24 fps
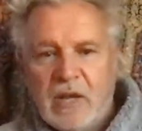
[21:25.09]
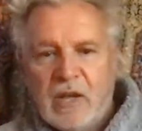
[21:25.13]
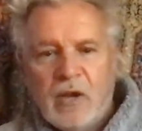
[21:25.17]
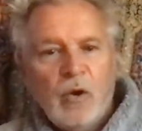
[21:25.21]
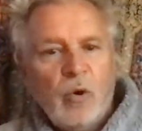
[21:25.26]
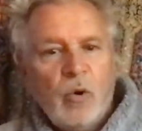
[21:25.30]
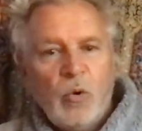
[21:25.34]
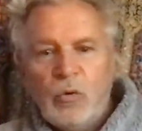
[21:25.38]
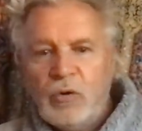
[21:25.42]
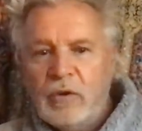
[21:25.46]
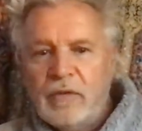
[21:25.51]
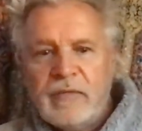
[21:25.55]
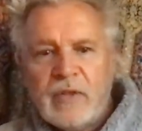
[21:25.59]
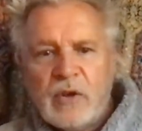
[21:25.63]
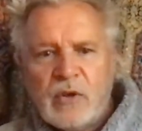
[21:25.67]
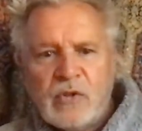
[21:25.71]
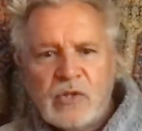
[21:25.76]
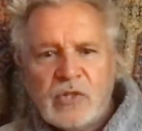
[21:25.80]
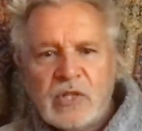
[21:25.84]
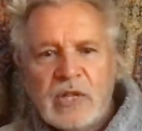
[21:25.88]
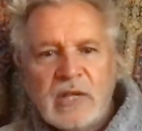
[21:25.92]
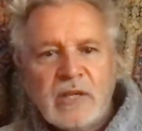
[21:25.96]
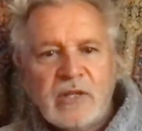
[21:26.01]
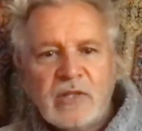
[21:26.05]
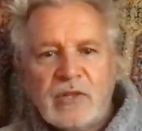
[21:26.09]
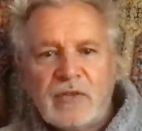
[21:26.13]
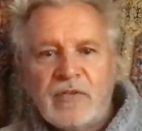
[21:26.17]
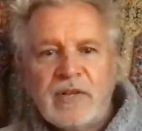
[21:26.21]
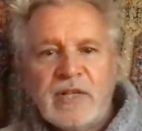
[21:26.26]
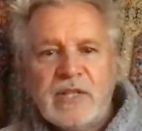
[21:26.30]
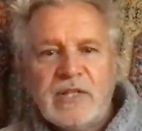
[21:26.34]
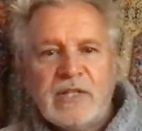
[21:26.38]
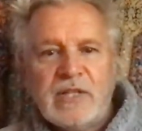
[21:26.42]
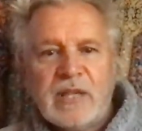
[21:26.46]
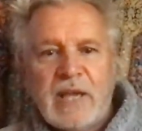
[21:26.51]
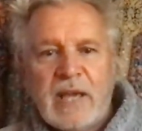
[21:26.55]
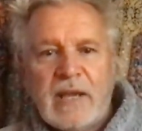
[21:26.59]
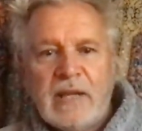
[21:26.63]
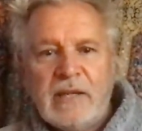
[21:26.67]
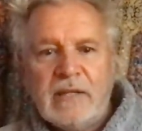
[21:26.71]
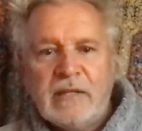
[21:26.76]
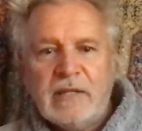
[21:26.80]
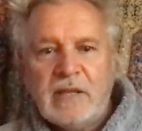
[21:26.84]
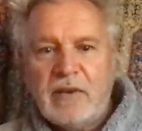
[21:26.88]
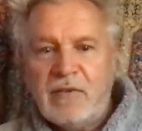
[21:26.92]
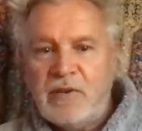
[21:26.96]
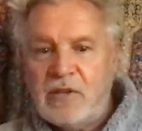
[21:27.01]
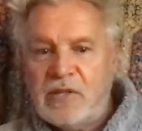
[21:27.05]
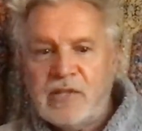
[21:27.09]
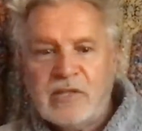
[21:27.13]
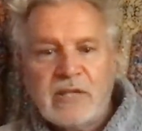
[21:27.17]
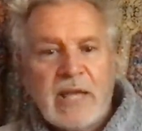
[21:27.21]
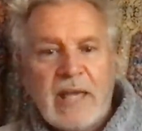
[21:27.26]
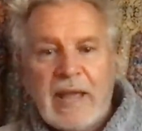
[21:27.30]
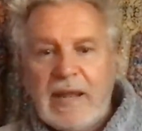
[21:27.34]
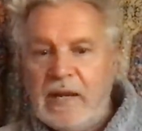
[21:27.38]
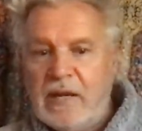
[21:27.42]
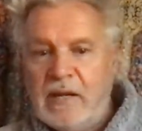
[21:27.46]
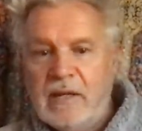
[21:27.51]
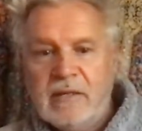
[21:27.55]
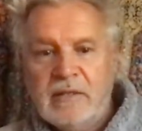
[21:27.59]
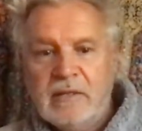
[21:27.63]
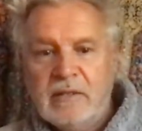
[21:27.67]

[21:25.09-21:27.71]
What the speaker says: All of those things are insane. They're insane.